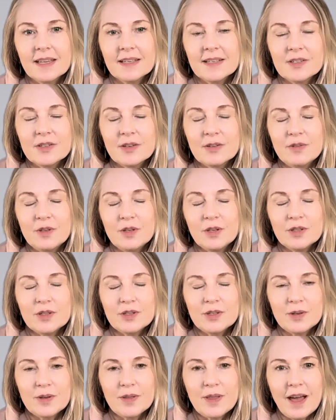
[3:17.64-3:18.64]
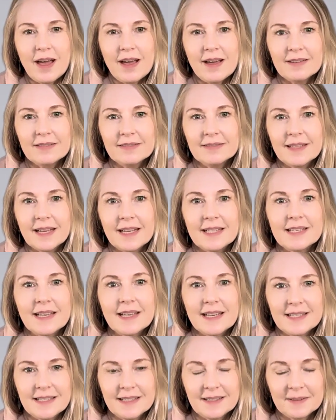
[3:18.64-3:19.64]
So if you can do that, that's
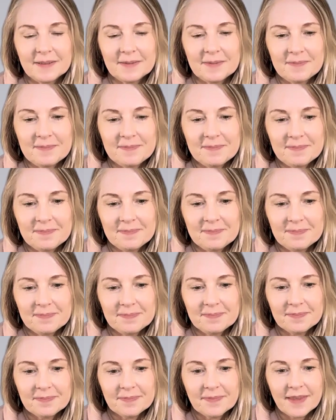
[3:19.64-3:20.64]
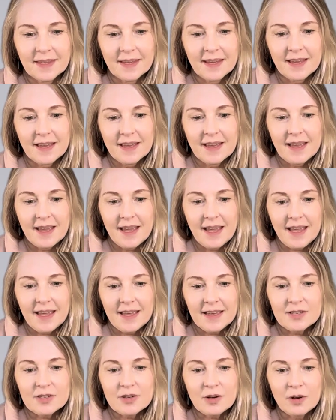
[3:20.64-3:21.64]
ideal.
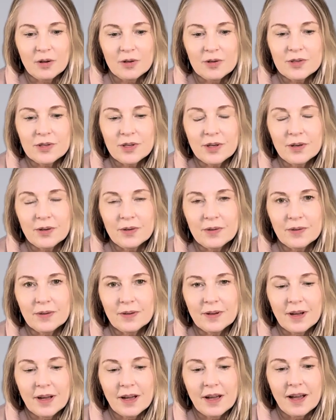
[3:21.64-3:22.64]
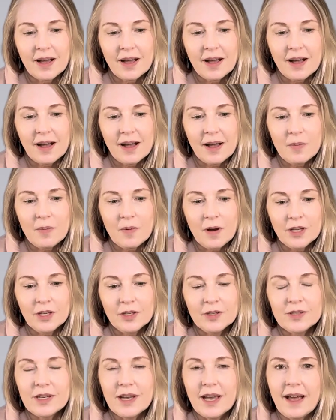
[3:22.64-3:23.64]
And also, I want
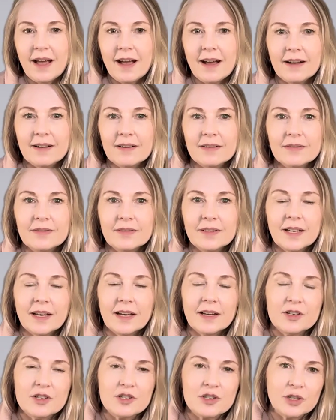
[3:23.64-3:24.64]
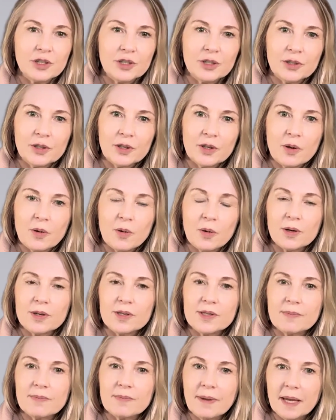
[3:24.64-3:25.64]
you to have a journal or
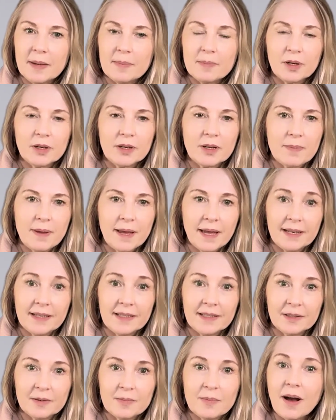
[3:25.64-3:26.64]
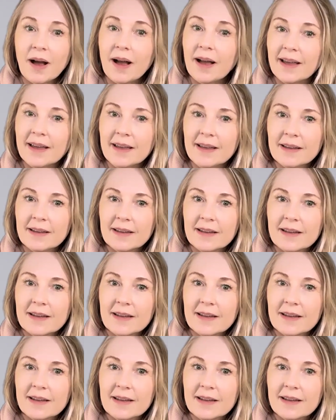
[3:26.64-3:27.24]
some paper and a pen nearby